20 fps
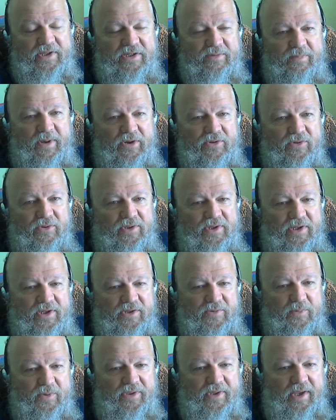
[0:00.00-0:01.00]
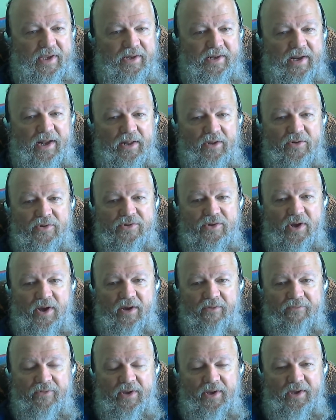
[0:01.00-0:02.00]
special deals with $10
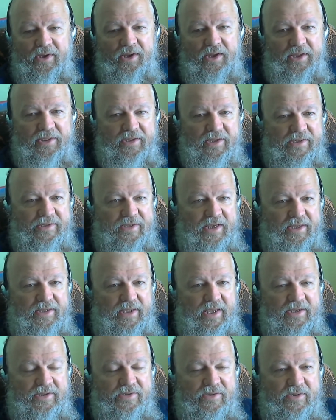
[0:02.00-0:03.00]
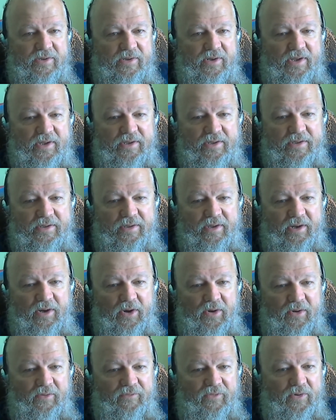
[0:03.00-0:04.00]
off and things like that. So you don't, you
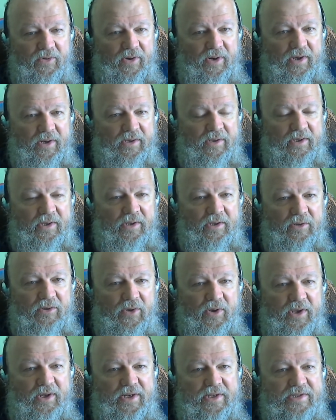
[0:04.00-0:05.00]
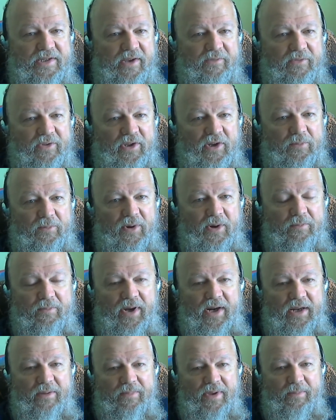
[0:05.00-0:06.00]
know, if you're a uh, looking to save a little bit of
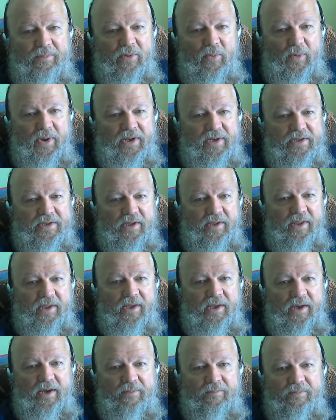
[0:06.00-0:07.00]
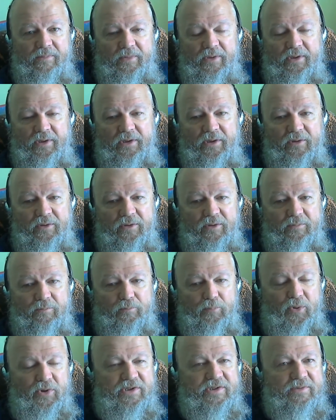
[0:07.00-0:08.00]
money, maybe wait until they uh,
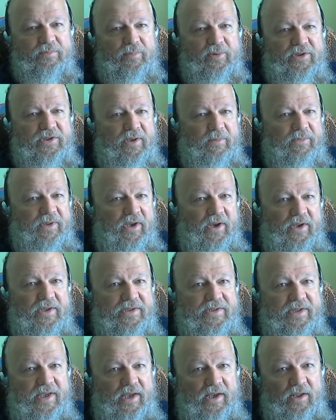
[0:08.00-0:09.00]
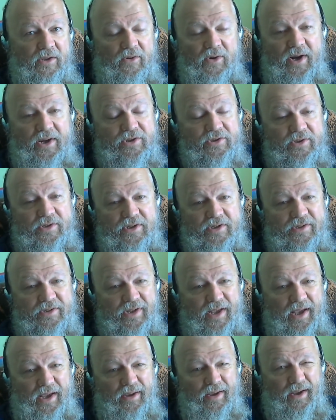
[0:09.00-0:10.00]
put put something on sale, or actually just
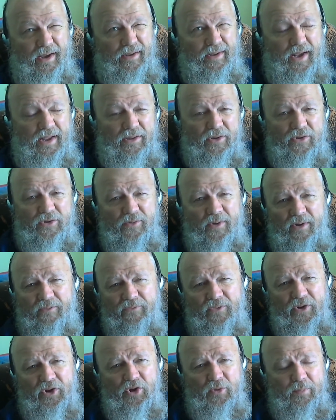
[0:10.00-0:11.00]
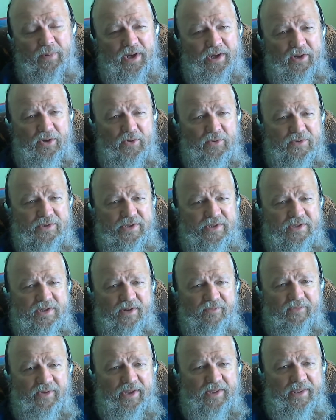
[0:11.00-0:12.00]
I I looked around for coupon codes and
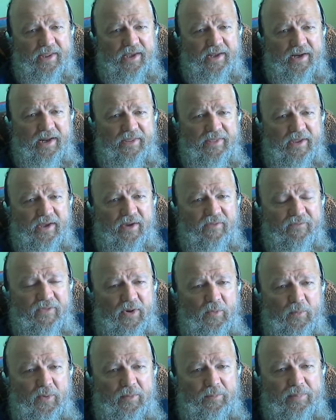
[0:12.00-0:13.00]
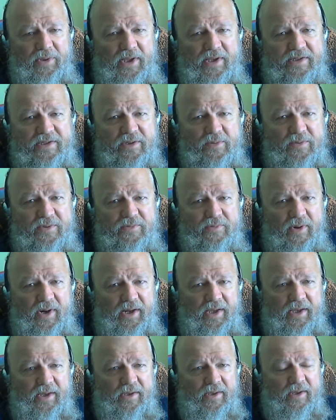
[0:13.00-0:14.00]
stuff like that, and I think I found one place that was
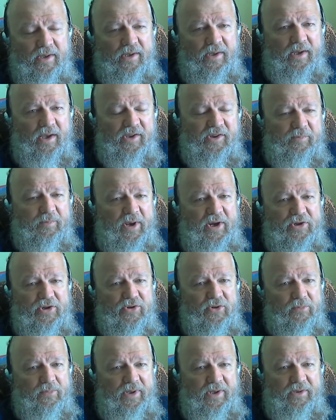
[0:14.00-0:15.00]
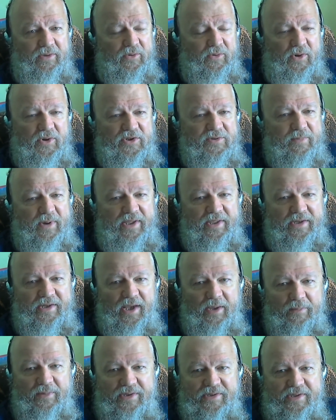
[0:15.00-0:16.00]
running a, a special, but who knows by the
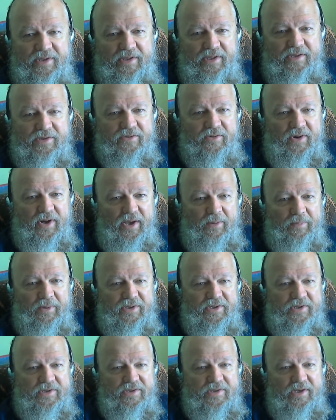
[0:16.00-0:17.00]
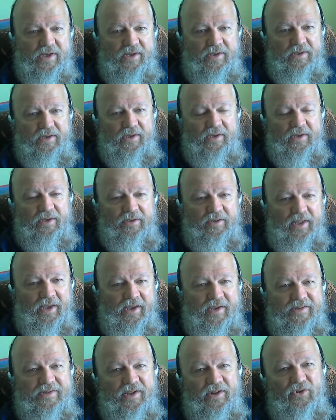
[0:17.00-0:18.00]
time you see this or not. But just uh, like
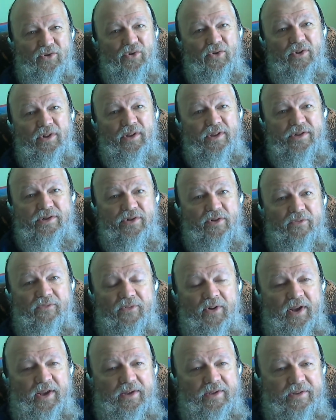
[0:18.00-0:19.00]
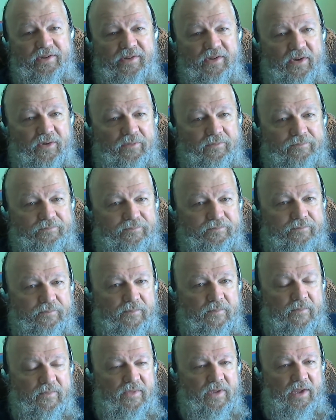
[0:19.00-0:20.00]
I said, Google is your friend, so.
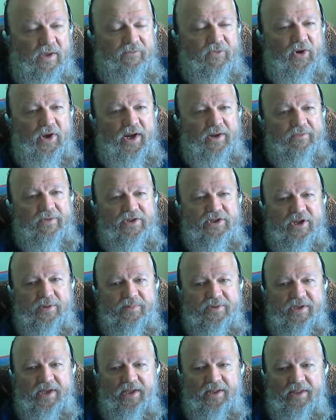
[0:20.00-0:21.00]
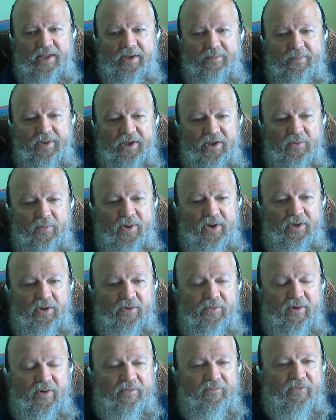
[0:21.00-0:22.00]
If you're kind of a cheapskate like me and you want to
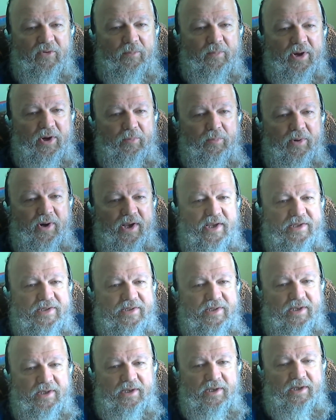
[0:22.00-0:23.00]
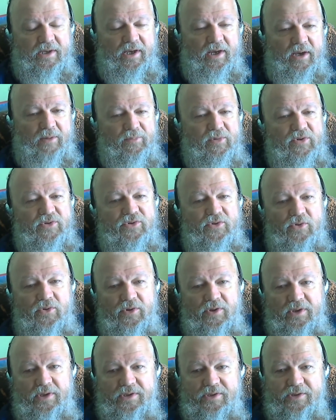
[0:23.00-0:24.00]
look around for a better price, um, use
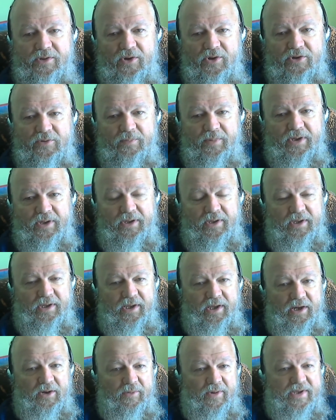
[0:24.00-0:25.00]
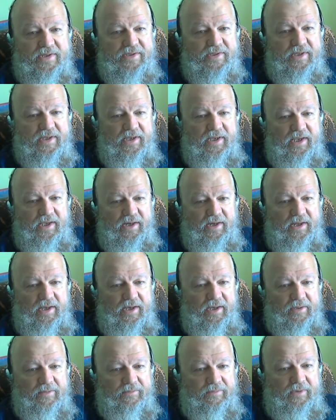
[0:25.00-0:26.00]
Google and search. But interesting, and
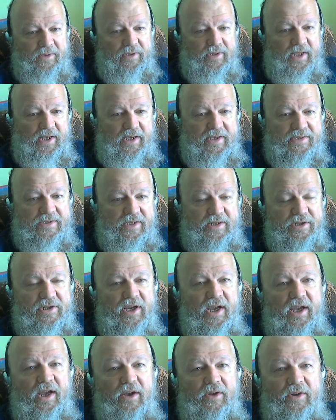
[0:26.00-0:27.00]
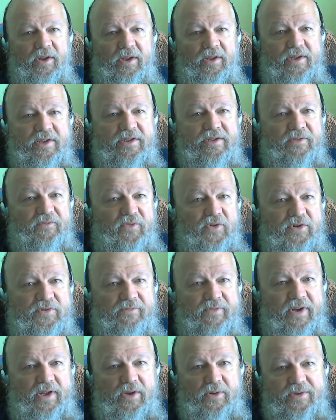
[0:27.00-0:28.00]
uh, like I said, check out at least the first
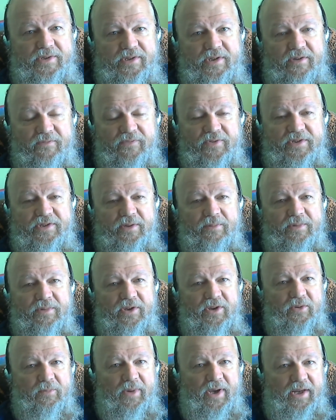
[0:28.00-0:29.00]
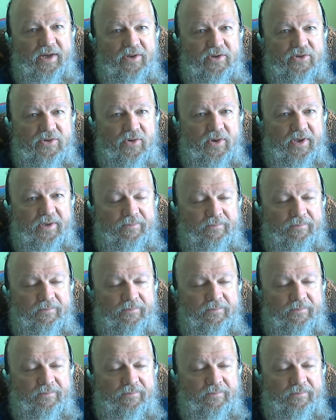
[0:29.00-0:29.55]
video and see if it's something you might enjoy.